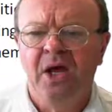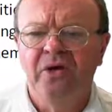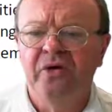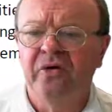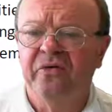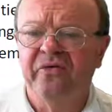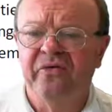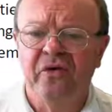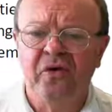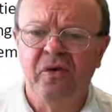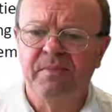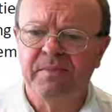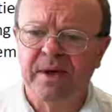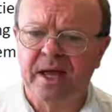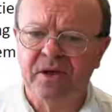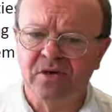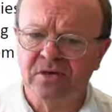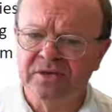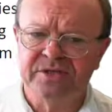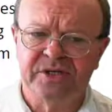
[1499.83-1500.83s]
Your firm
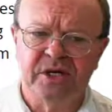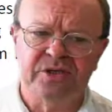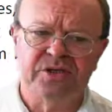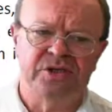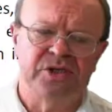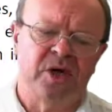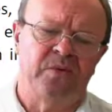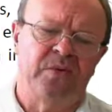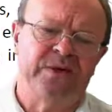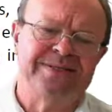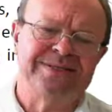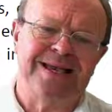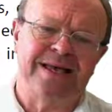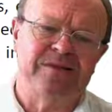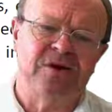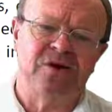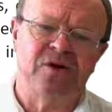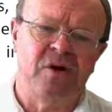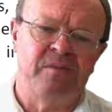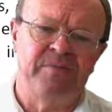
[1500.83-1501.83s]
may also show its
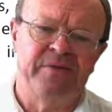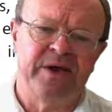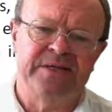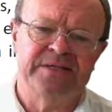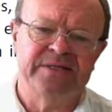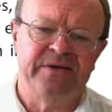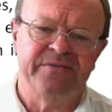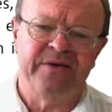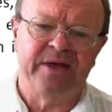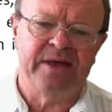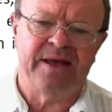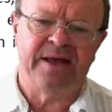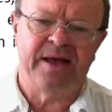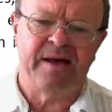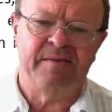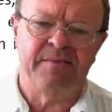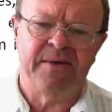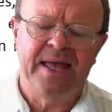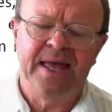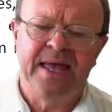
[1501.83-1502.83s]
other comprehensive
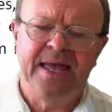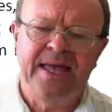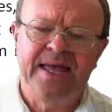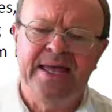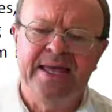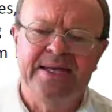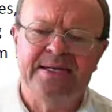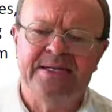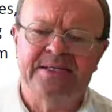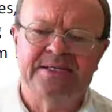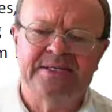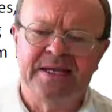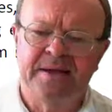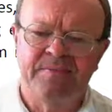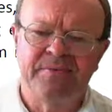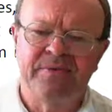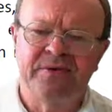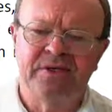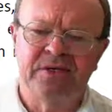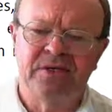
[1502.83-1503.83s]
income in a
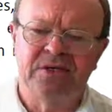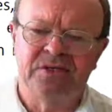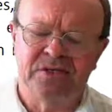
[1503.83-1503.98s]
separate